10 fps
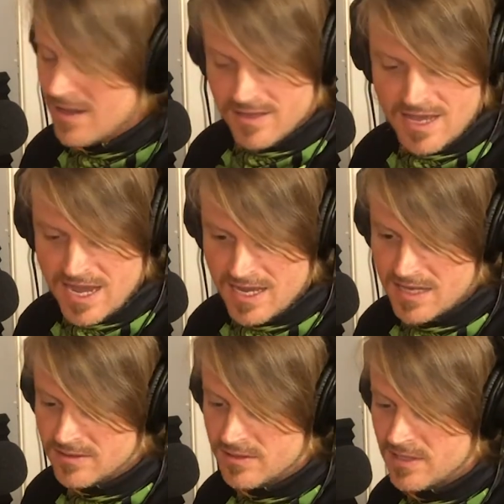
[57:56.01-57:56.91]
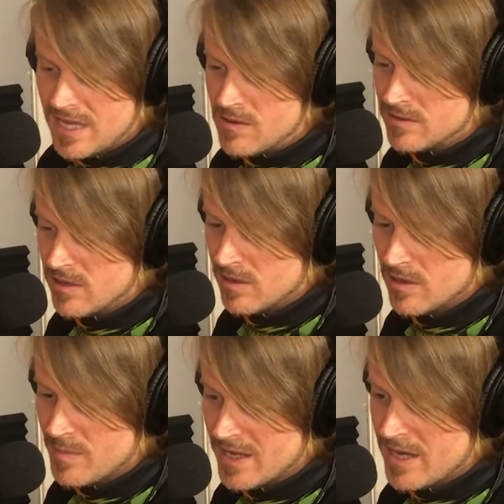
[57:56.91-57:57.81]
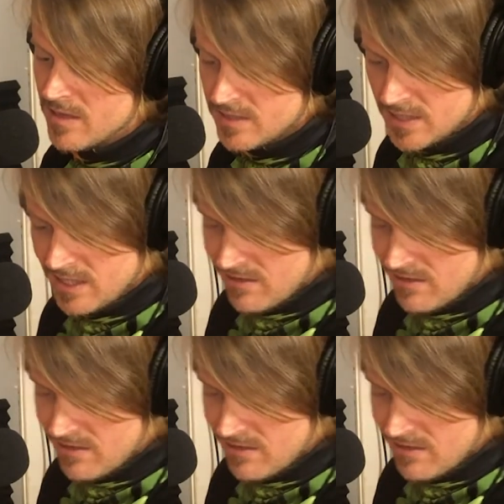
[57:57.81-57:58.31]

Yeah. So that was got me, and I'd sit there